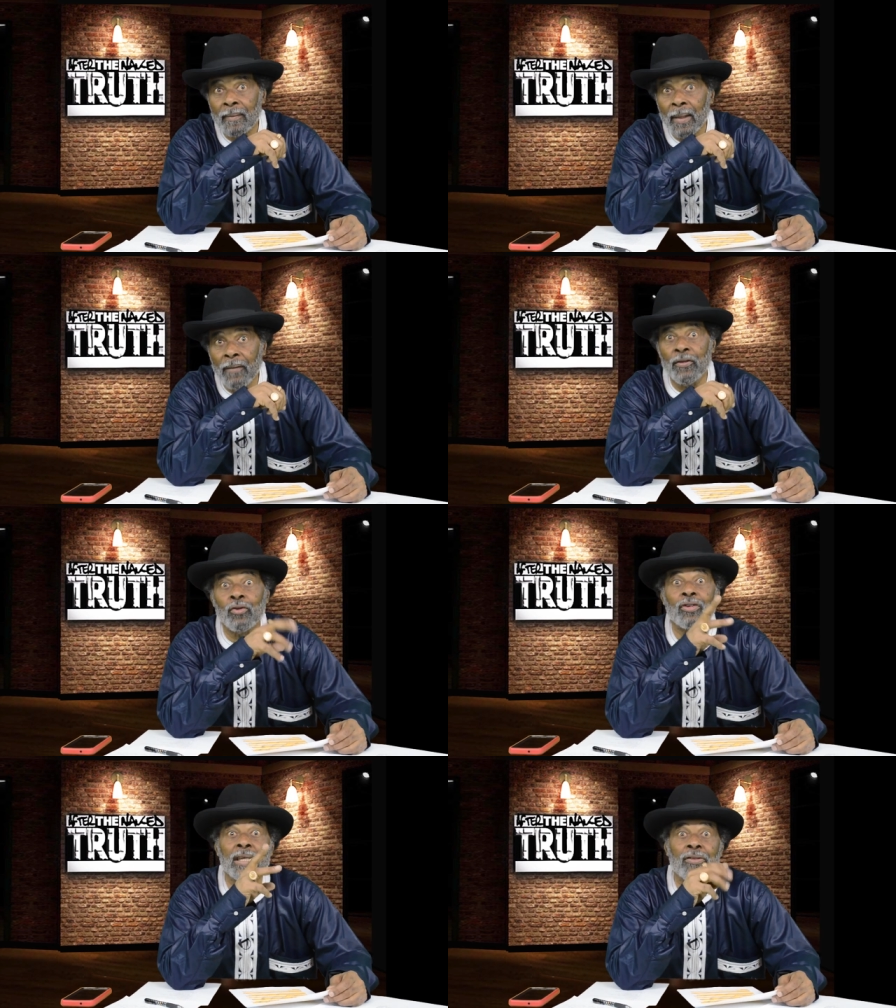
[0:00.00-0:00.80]
If
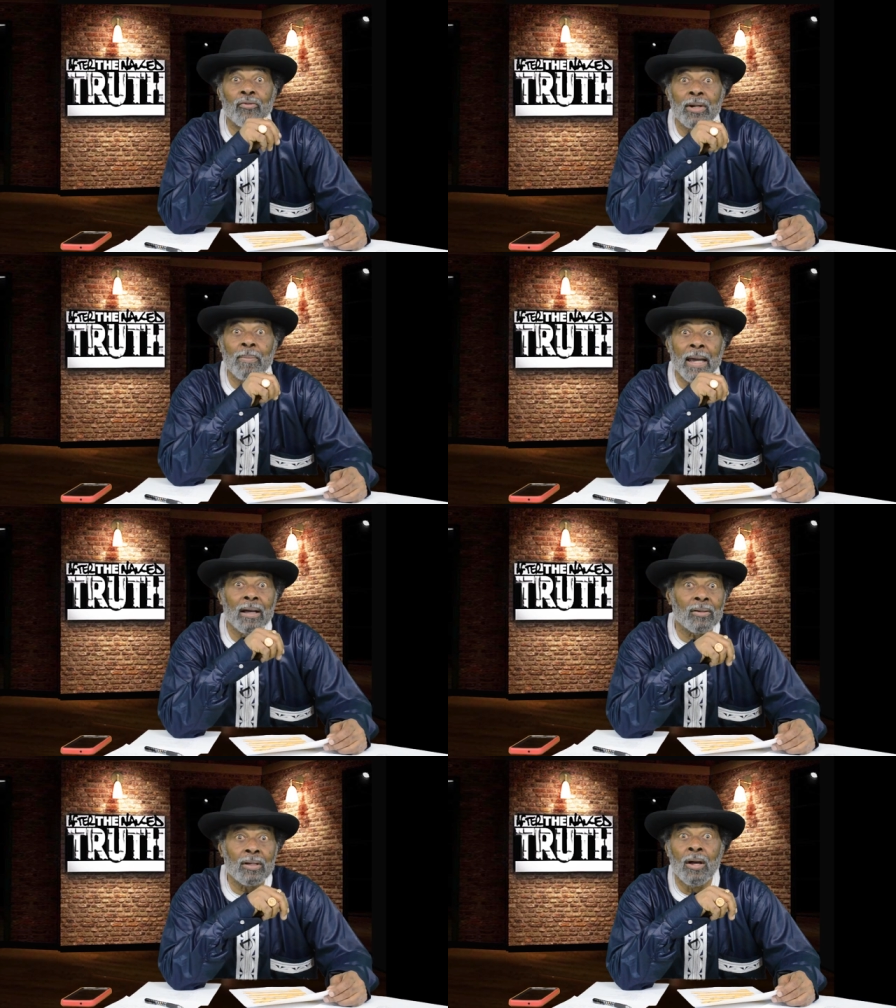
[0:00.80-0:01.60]
you see three
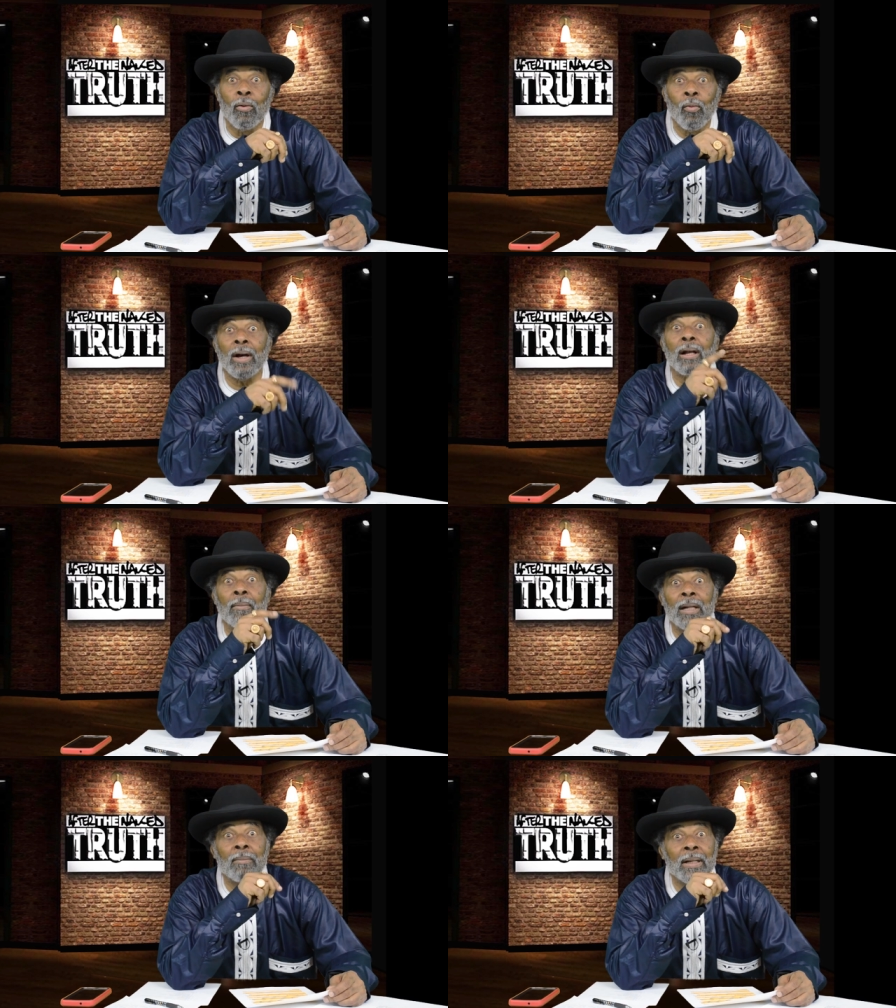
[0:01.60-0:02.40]
males, one of
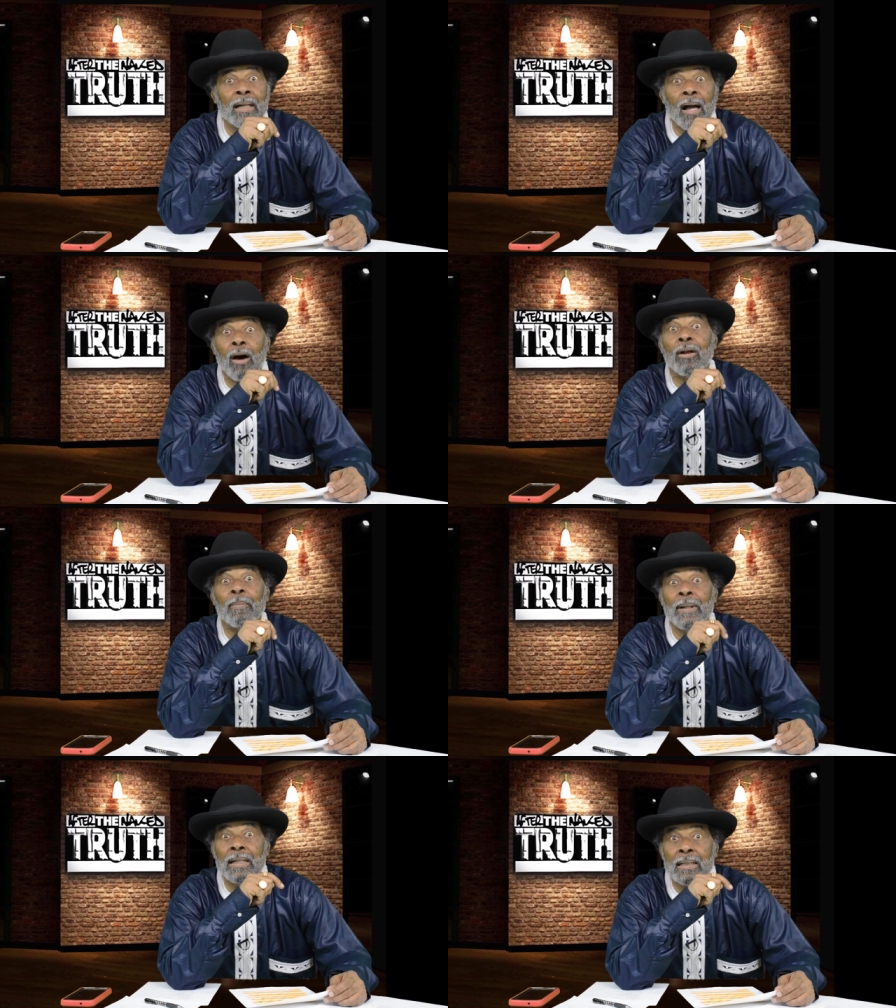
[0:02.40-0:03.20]
them done been caught
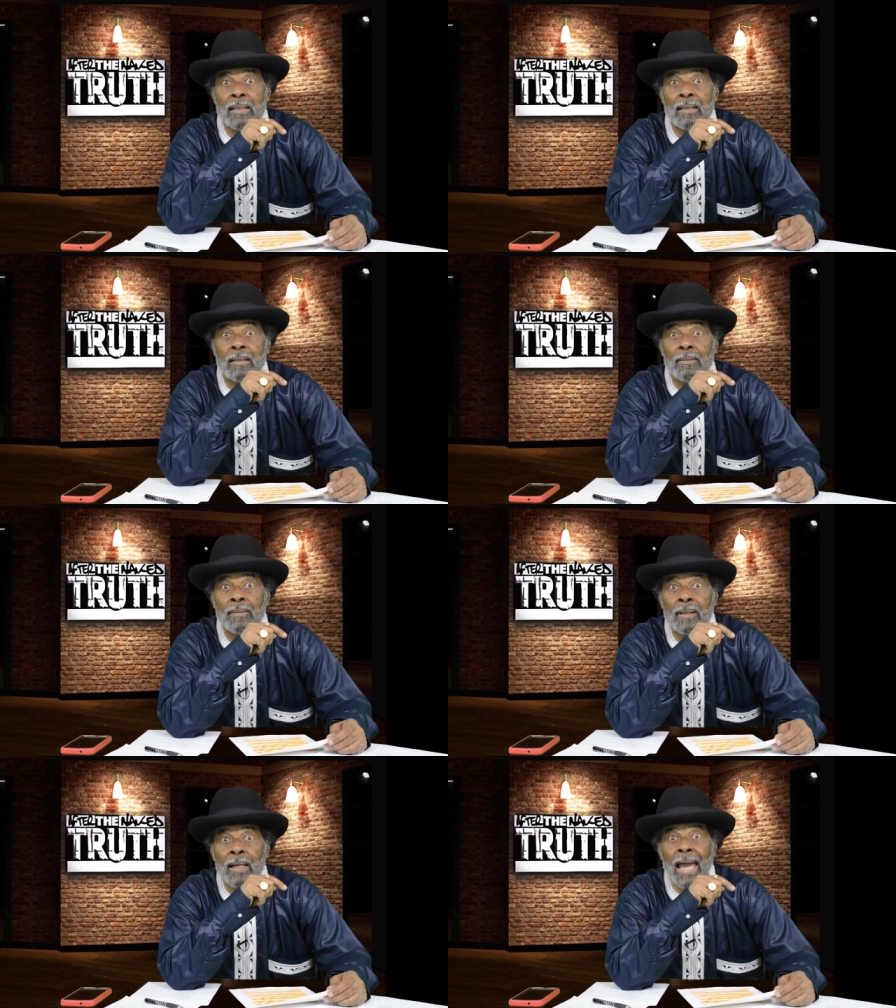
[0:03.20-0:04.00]
up in the system.
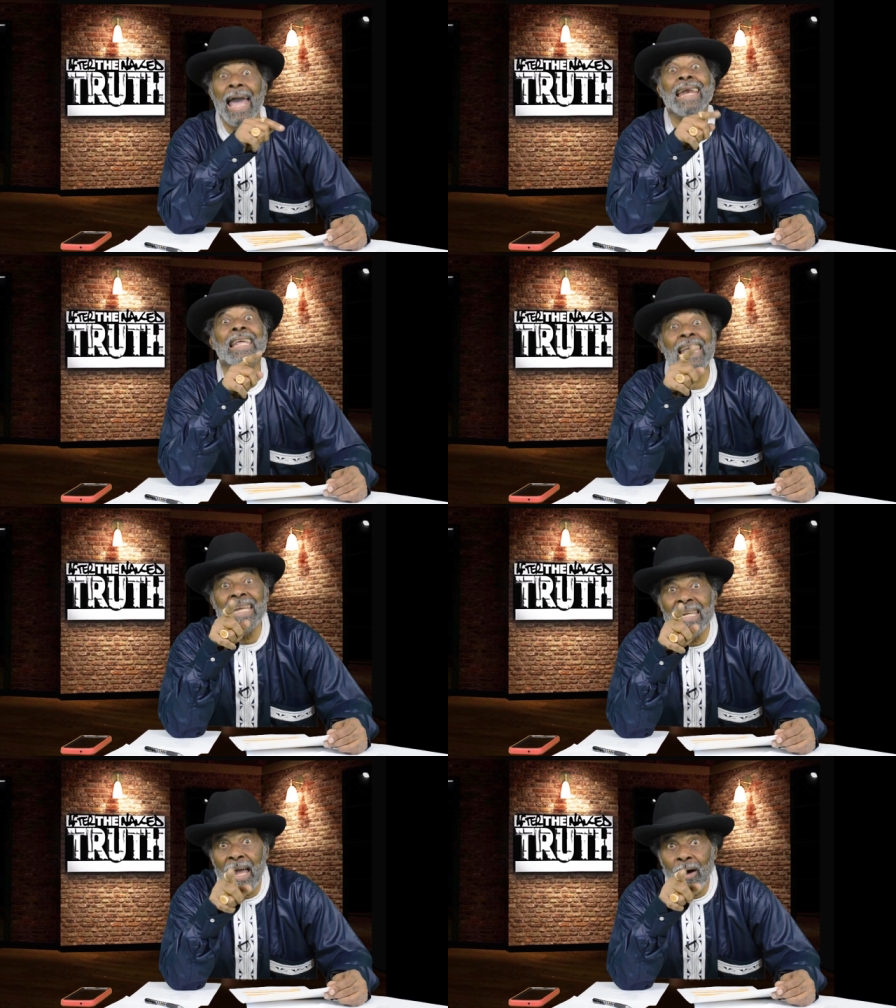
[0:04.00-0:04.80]
And
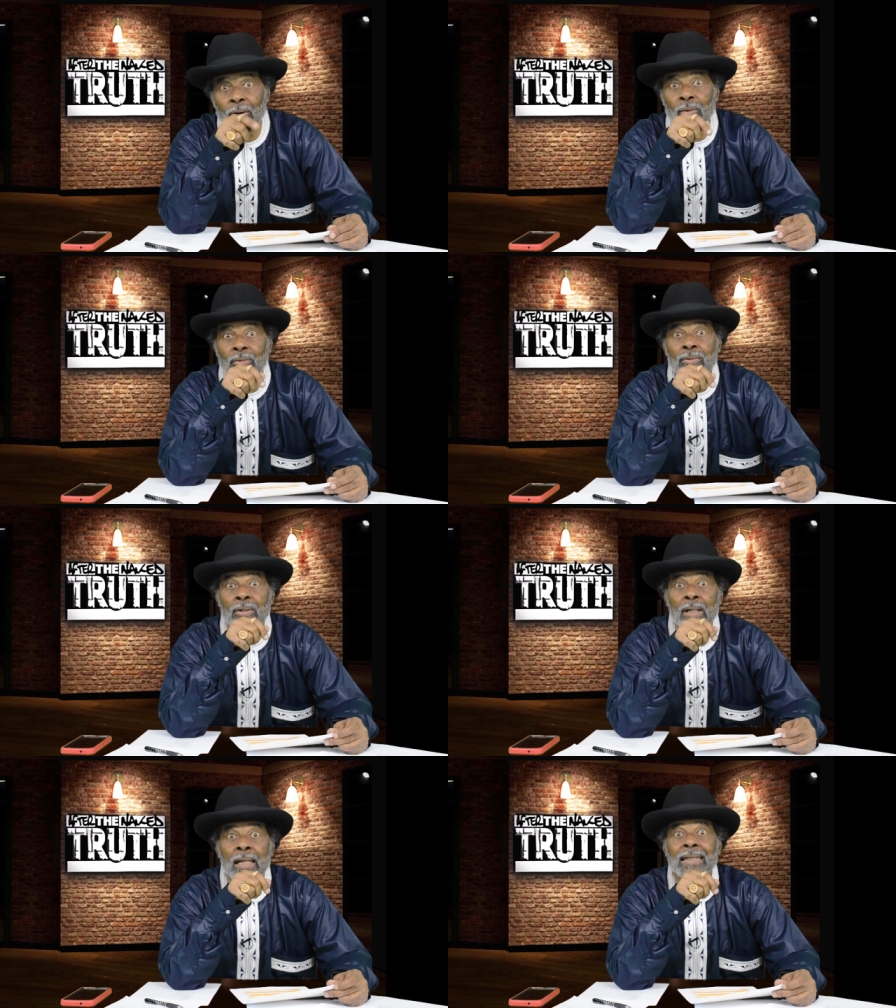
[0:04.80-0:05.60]
he knows
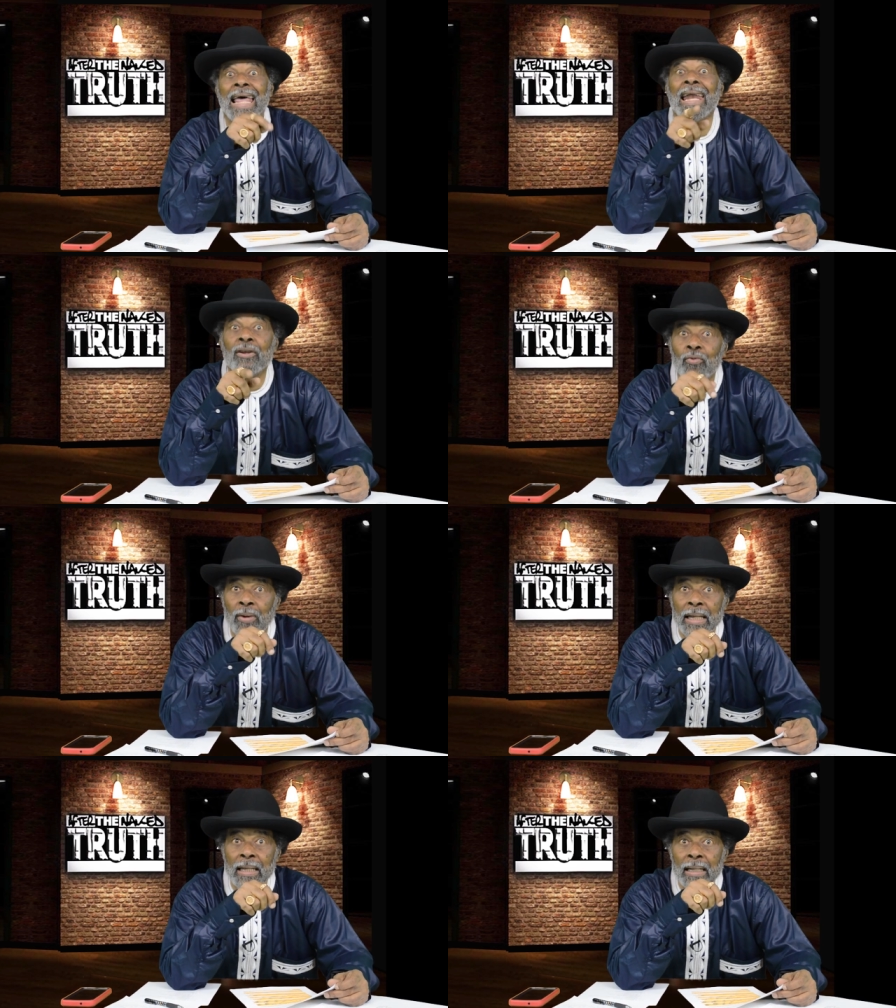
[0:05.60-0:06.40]
that is
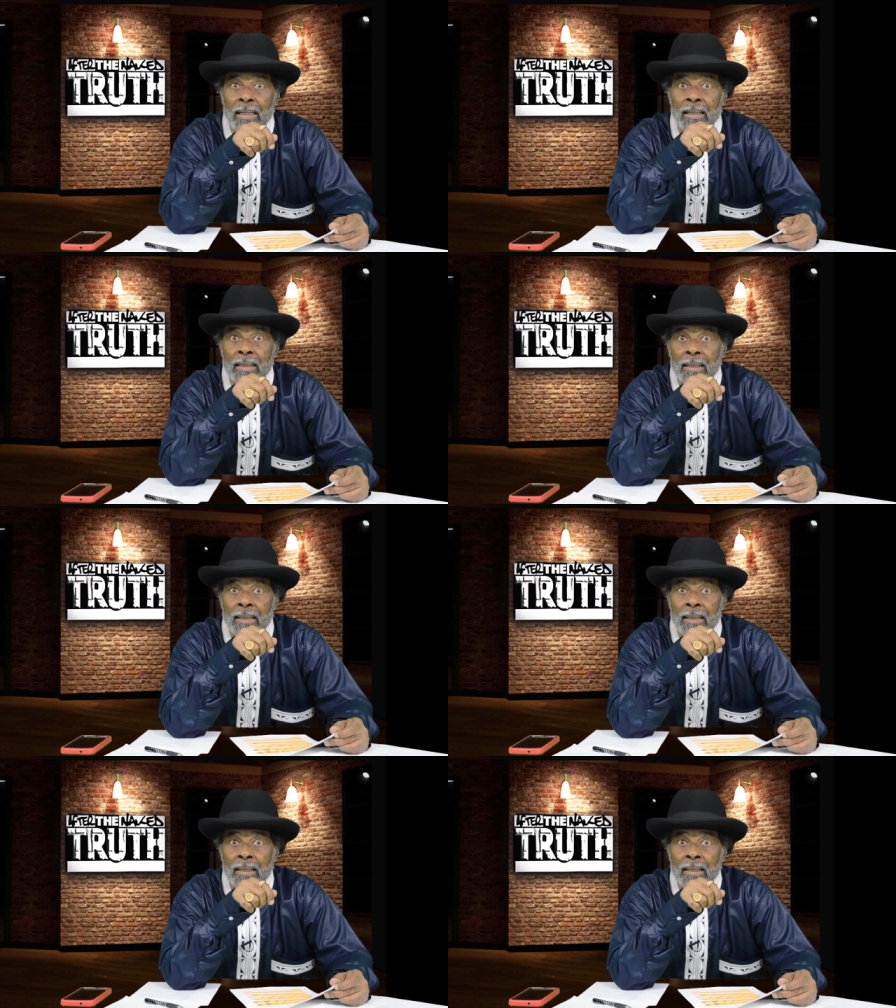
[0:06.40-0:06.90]
rigged.